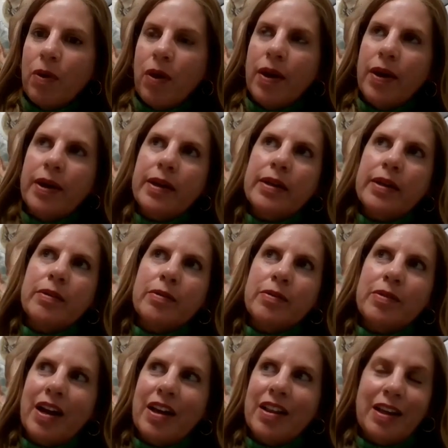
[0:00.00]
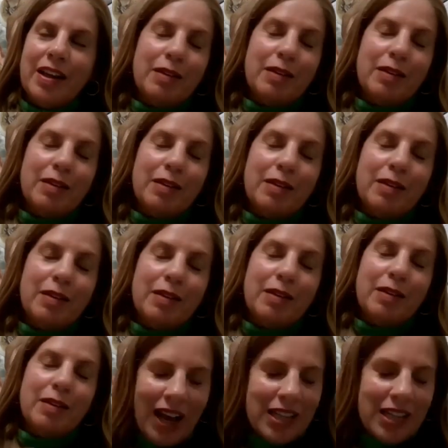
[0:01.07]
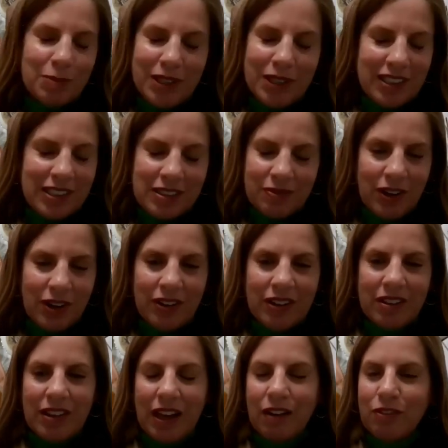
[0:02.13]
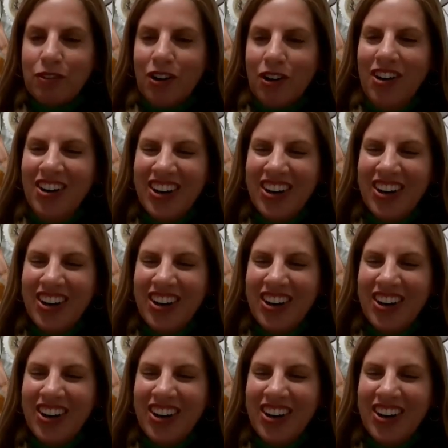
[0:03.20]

uh, I think my my husband is very thankful.